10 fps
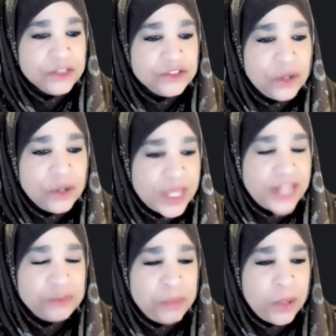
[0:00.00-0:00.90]
So
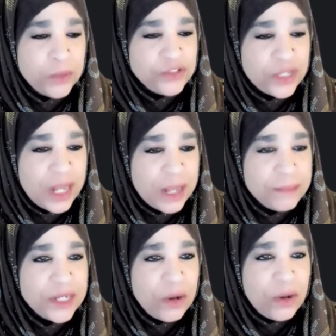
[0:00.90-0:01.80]
that's posted up.
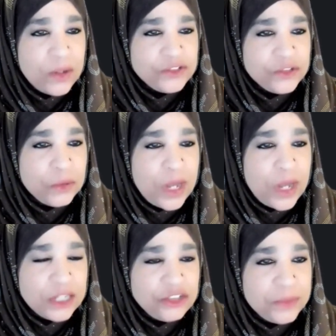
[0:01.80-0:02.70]
And also
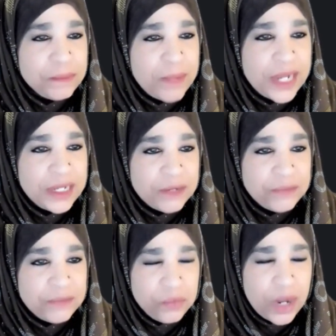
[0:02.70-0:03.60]
to remind
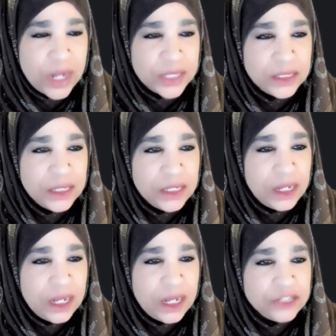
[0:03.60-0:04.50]
everyone,
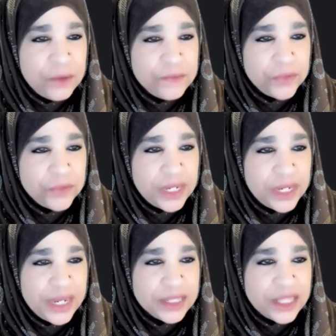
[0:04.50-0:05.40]
don't
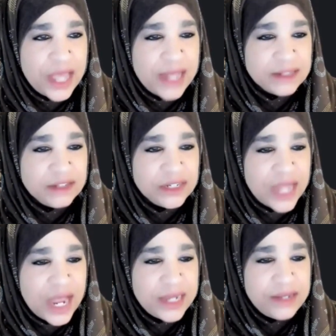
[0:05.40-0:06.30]
forget that
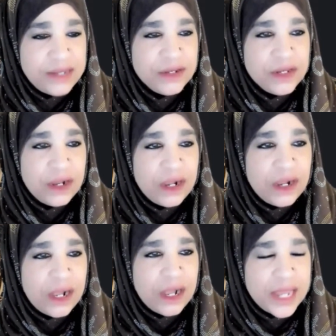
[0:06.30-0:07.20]
tonight
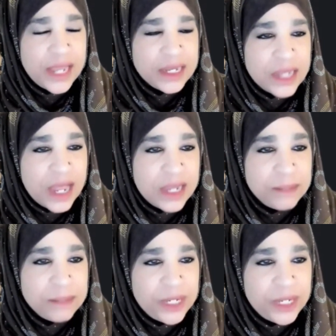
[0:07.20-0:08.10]
at
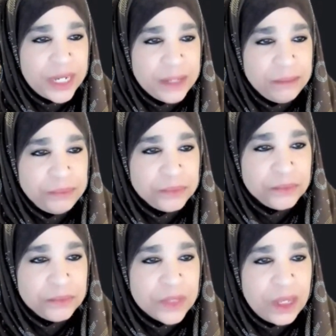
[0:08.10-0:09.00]
9 p.m.,
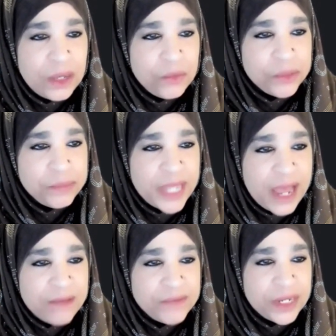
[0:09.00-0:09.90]
we'll be
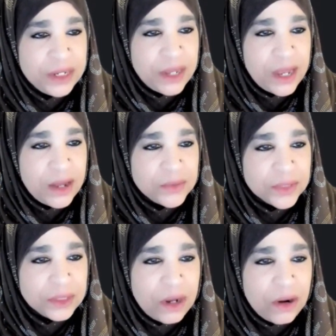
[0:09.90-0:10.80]
having
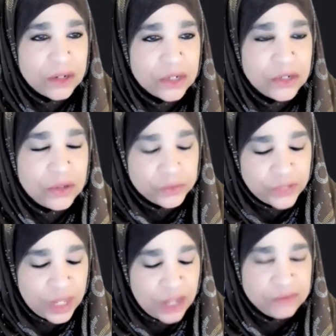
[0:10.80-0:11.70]
our Articles
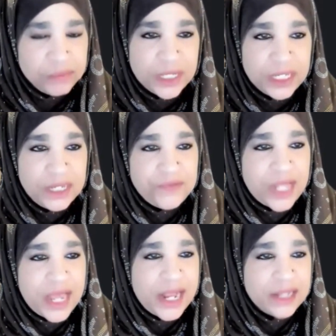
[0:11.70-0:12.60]
of Belief
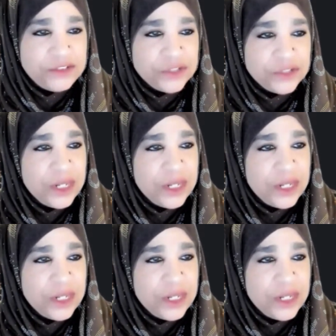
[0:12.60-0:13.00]
class.